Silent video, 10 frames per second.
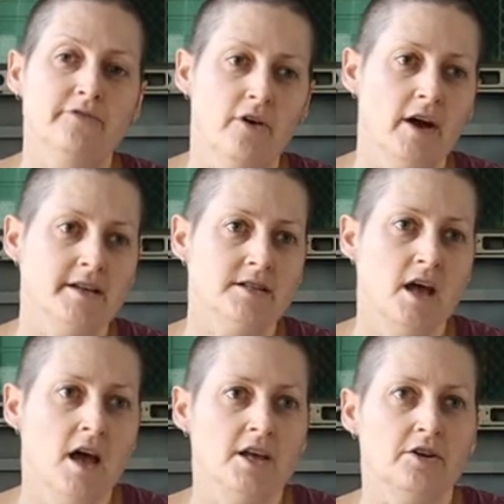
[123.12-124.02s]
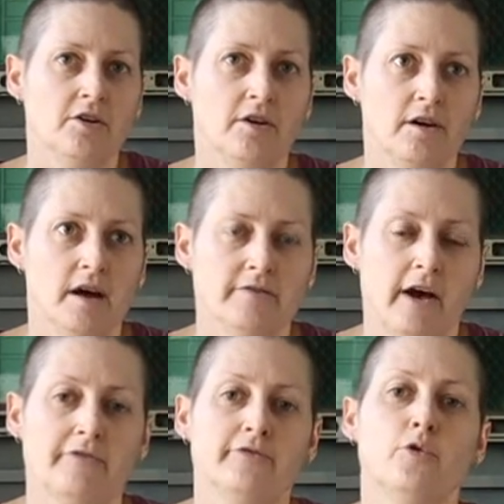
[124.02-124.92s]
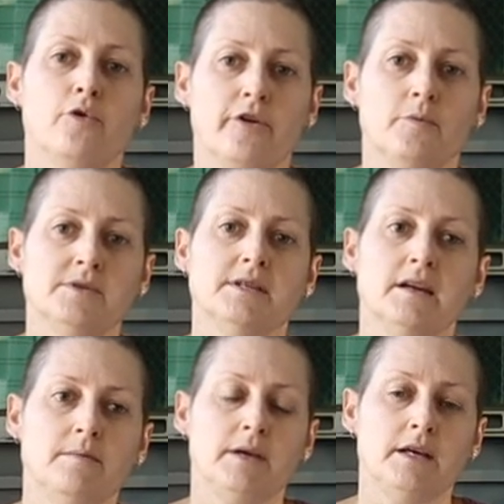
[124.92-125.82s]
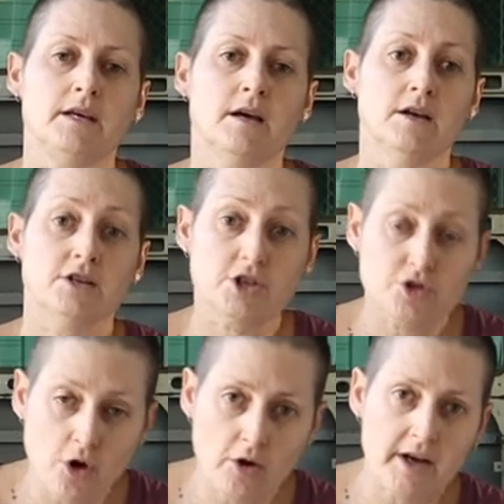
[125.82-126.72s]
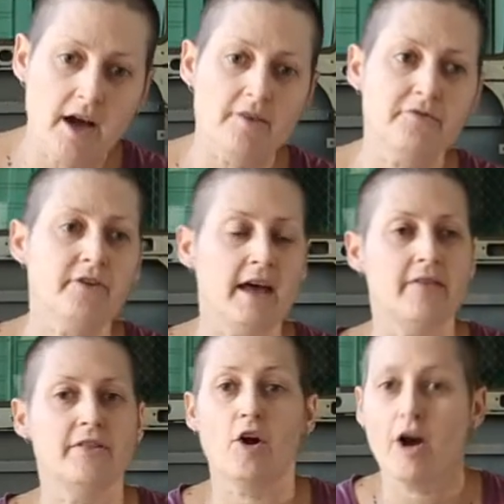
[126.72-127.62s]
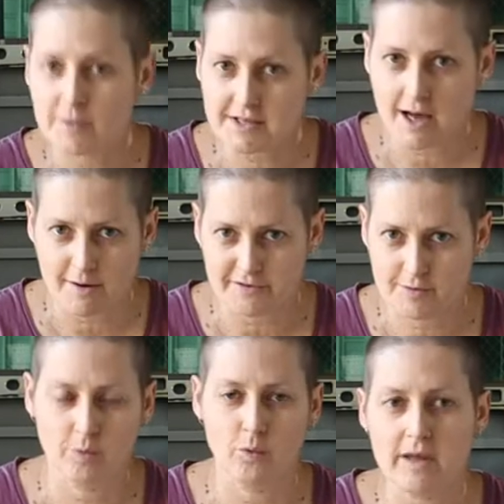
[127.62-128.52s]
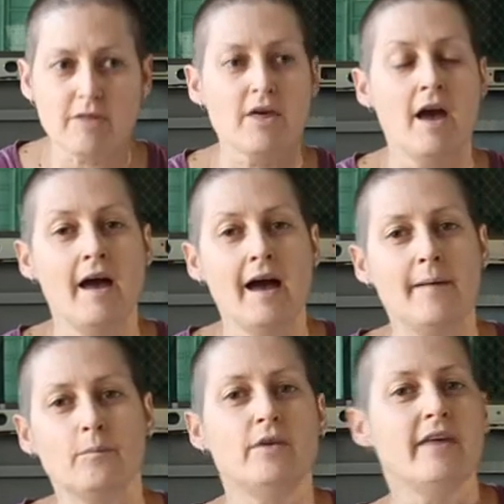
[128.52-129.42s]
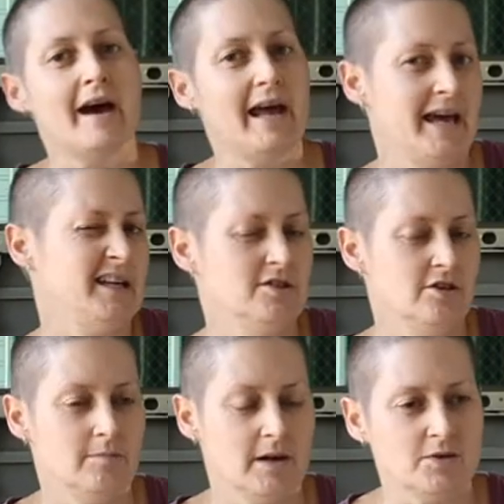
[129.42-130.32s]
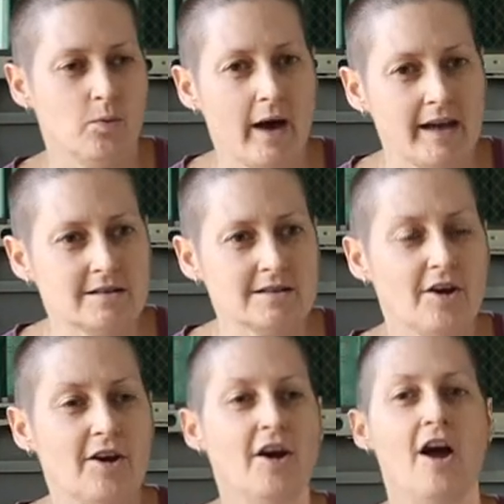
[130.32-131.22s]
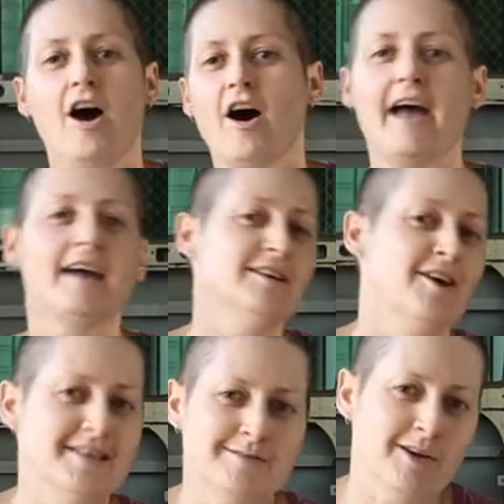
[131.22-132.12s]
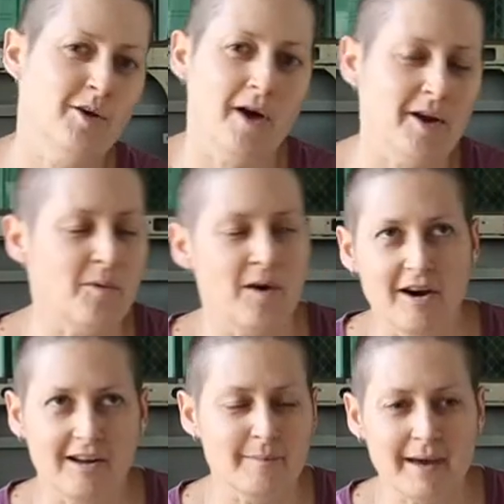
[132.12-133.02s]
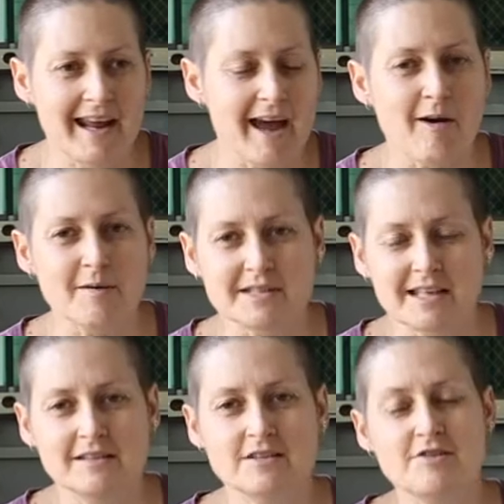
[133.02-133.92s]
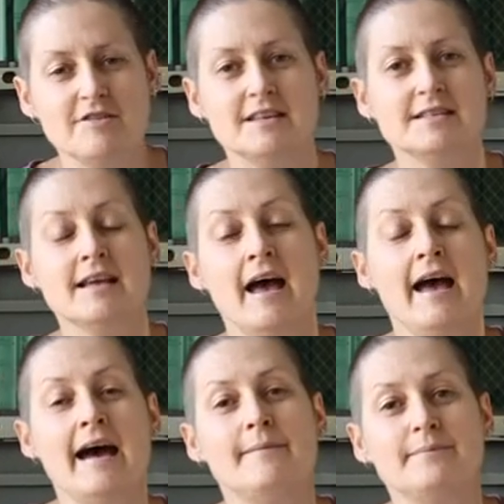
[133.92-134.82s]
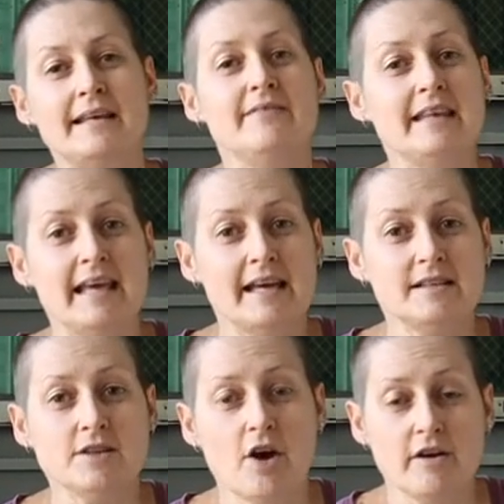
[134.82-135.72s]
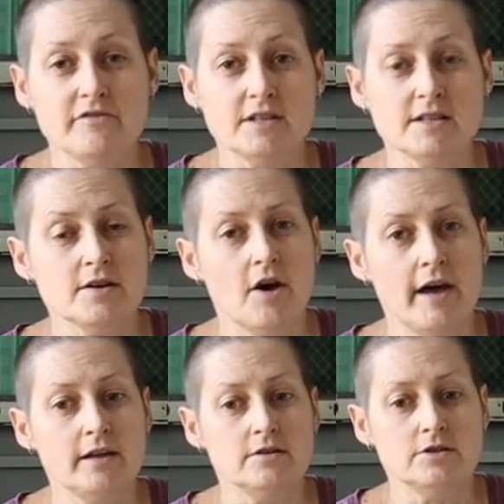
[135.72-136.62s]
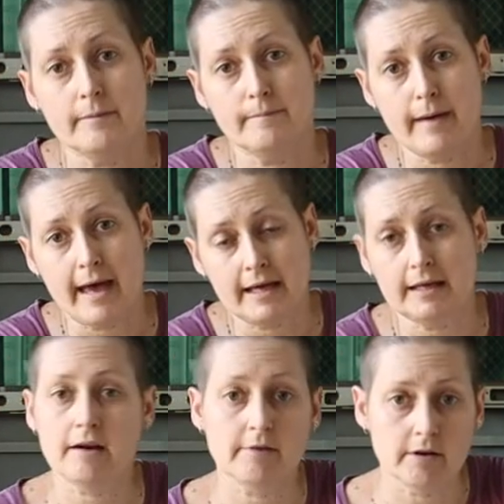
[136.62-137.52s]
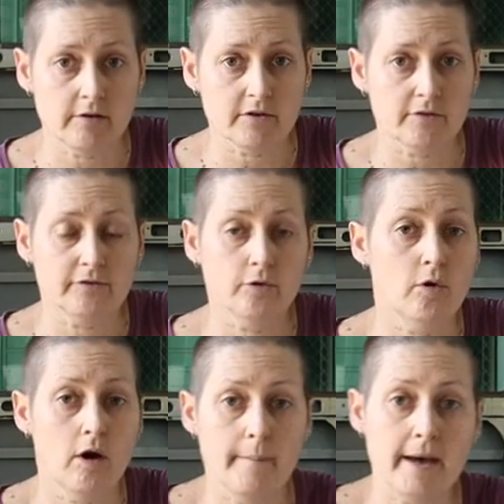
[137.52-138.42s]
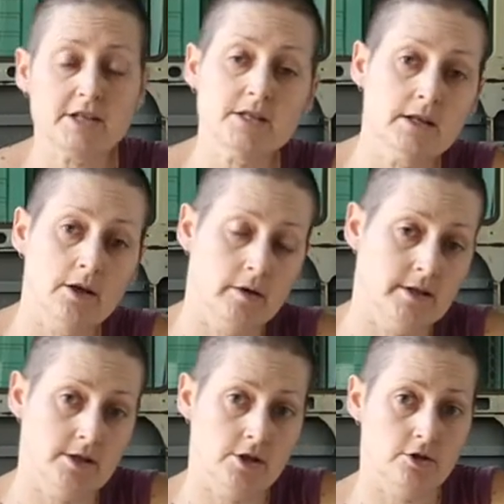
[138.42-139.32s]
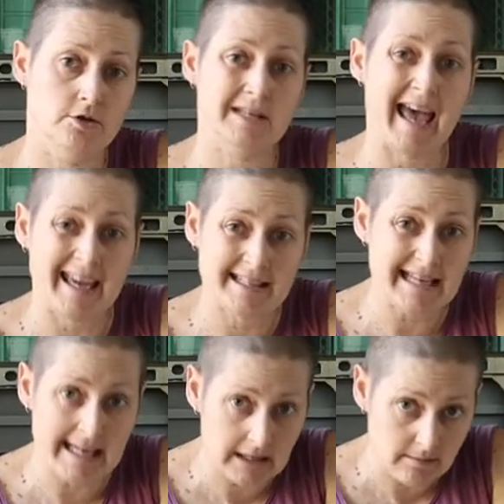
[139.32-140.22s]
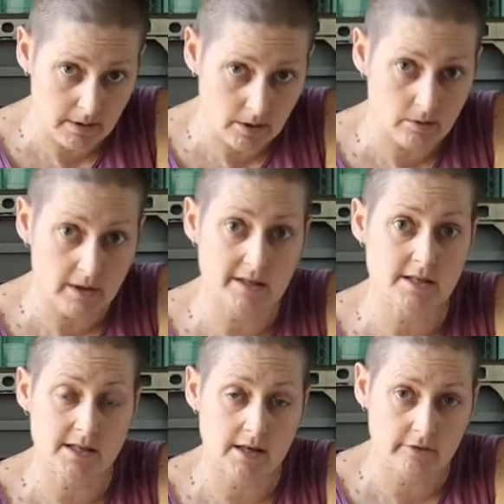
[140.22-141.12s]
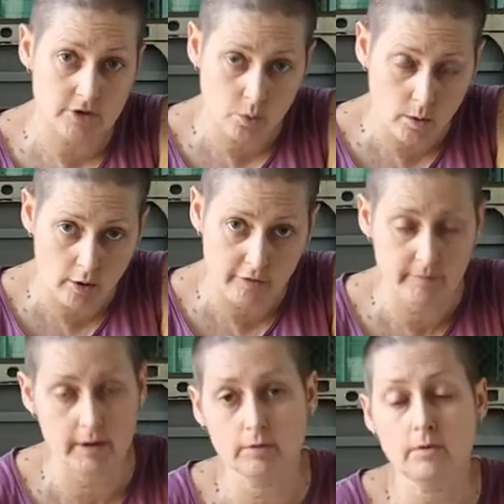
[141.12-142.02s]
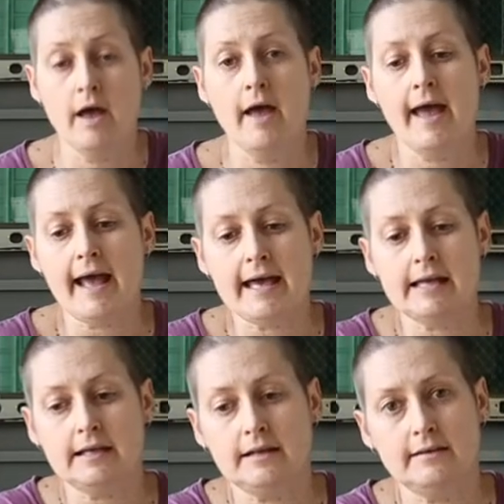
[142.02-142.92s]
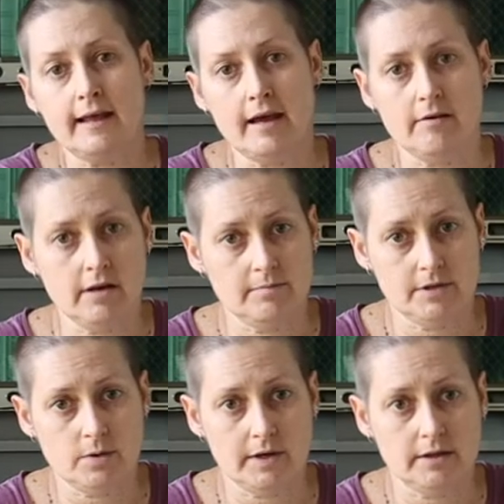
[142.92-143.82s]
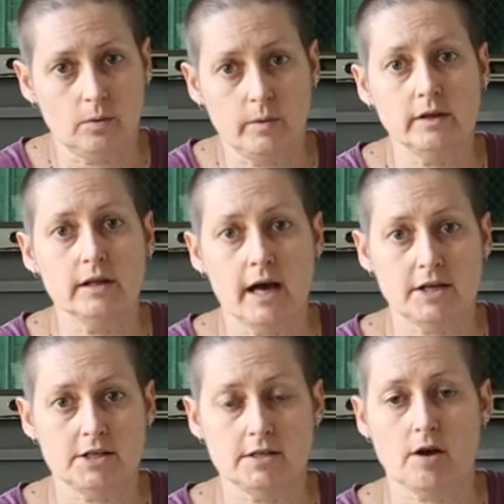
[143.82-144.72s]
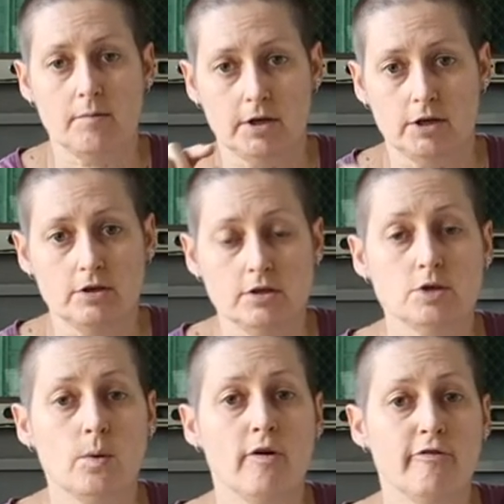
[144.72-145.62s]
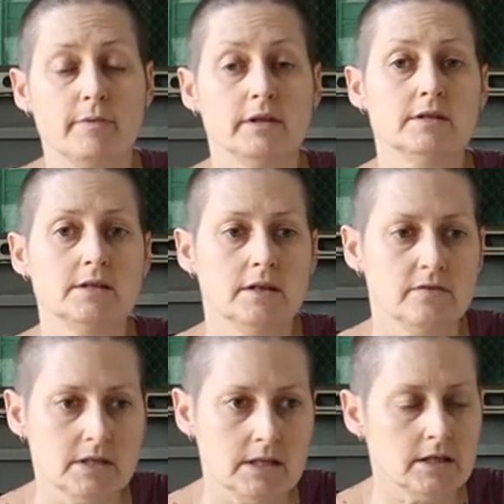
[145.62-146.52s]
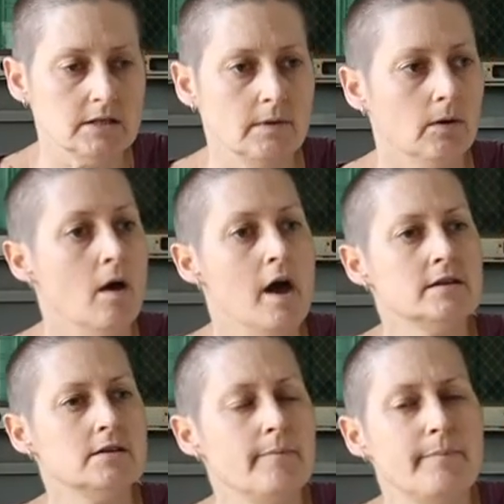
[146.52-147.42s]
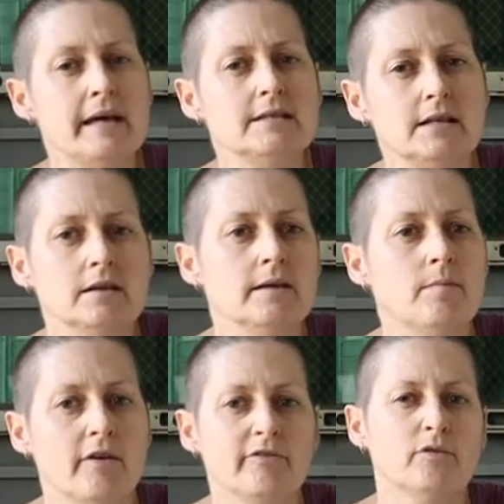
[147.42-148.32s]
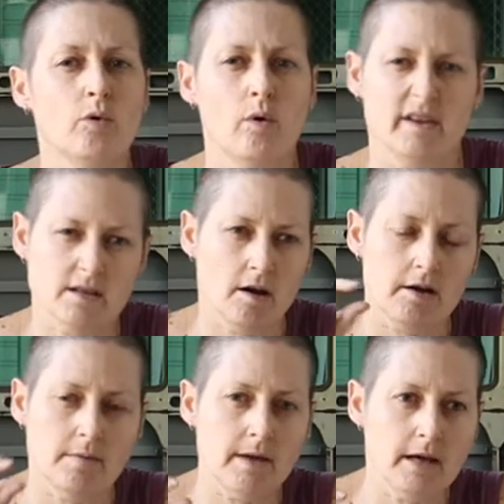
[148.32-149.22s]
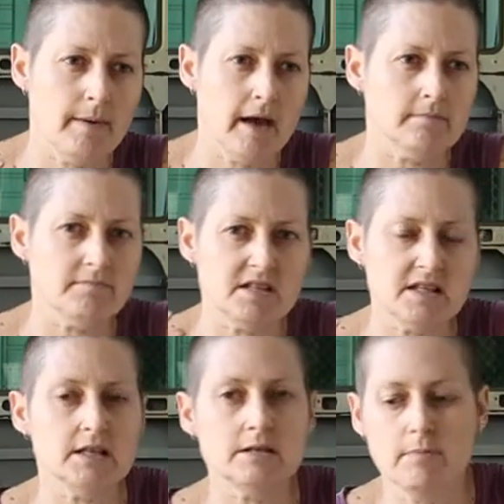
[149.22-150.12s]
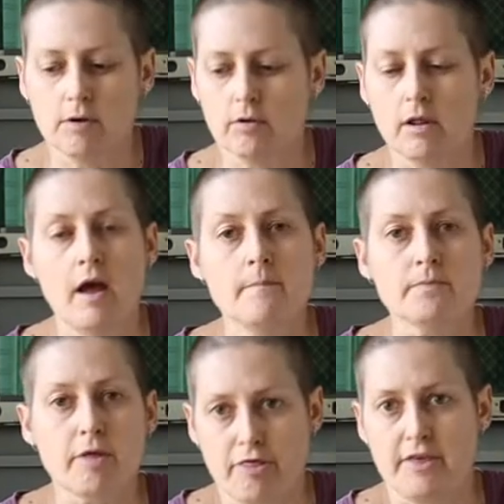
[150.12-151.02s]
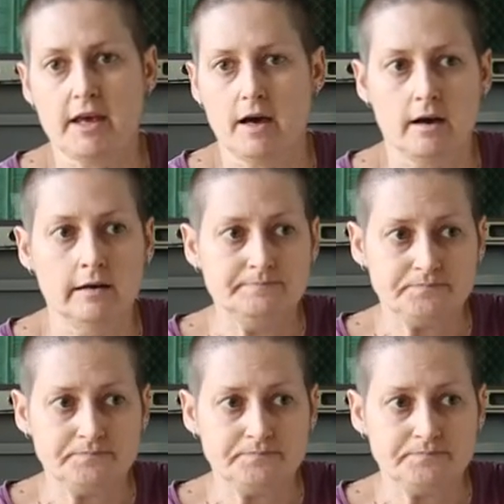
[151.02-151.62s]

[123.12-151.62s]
to find, you know, a, a floor that was going to be strong enough and that I was comfortable with um, without adding too much weight. So I agonized for quite a while about how I was going to do this. Um, in the end, I've decided the main area of the floor, I'm actually going to use 18 mil instead of 12 mil. And in the area between the wheel arches, I'm going to use 12 mil instead of 6 mil. So basically my floor is going to be about 6 mil thicker